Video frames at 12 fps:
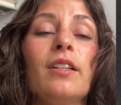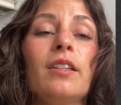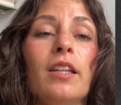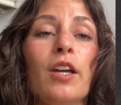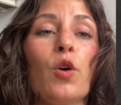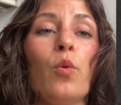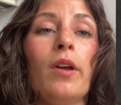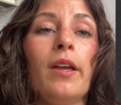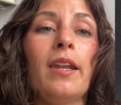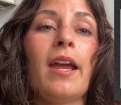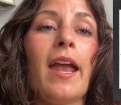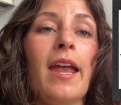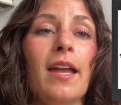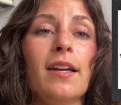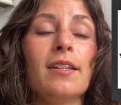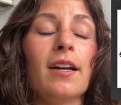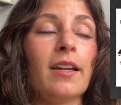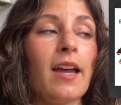liquid,
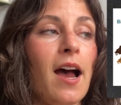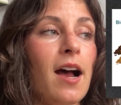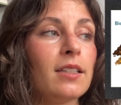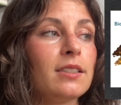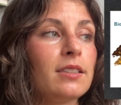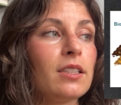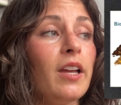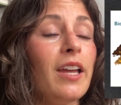and a gas.